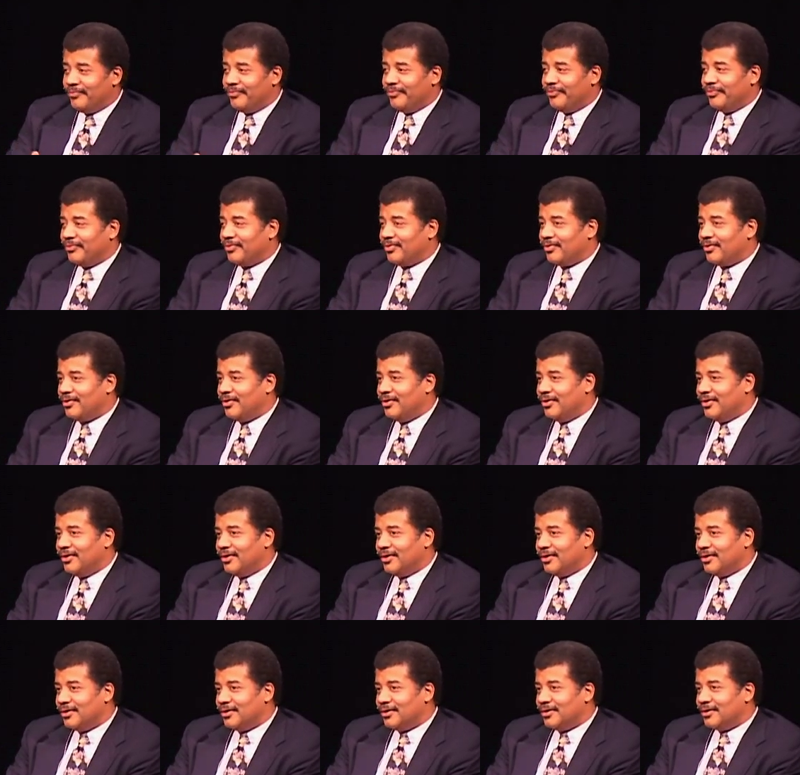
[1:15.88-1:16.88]

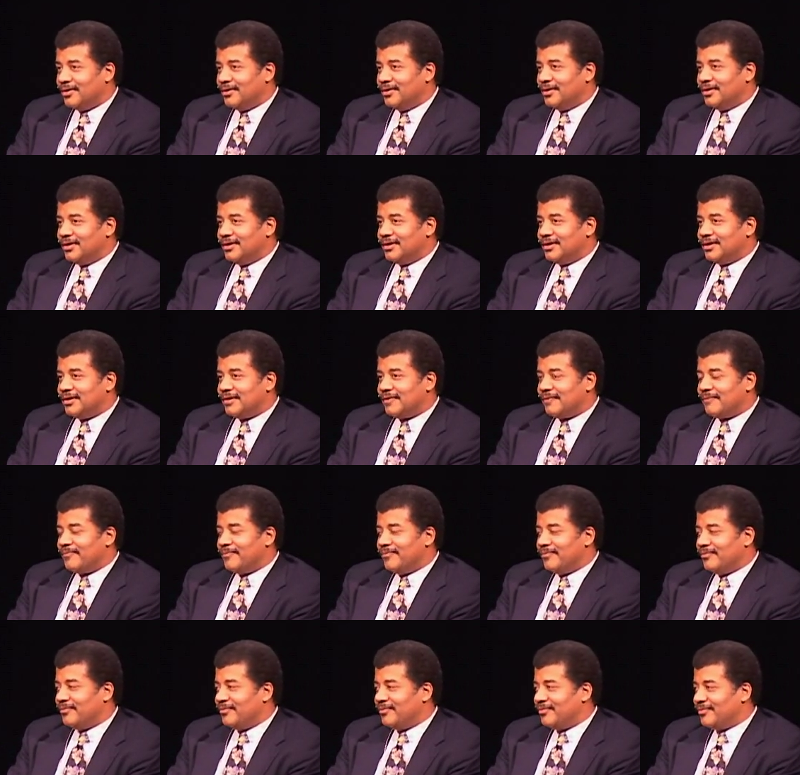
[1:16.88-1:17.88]

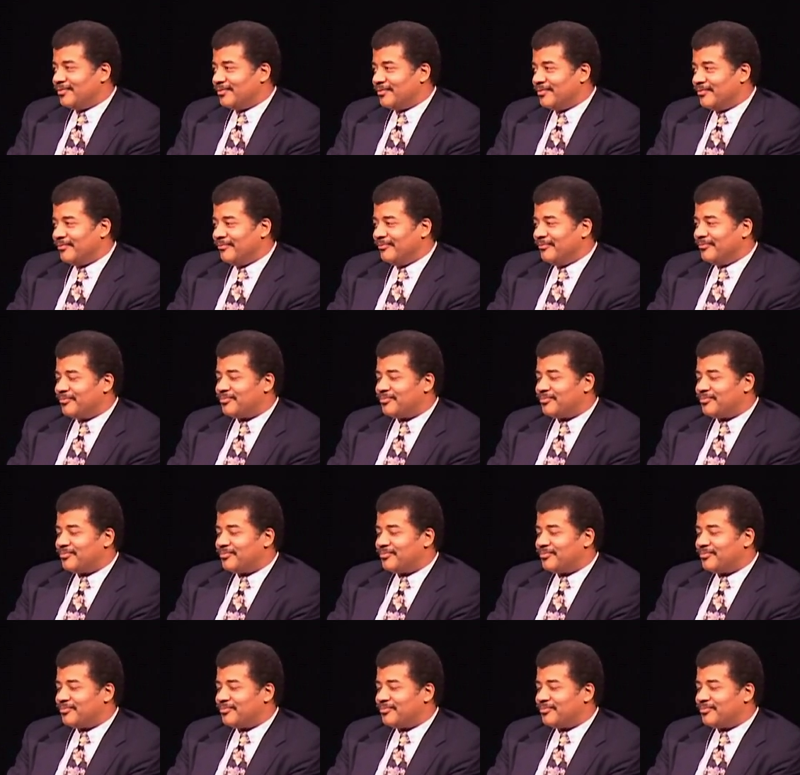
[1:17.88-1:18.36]
Nobody speaks.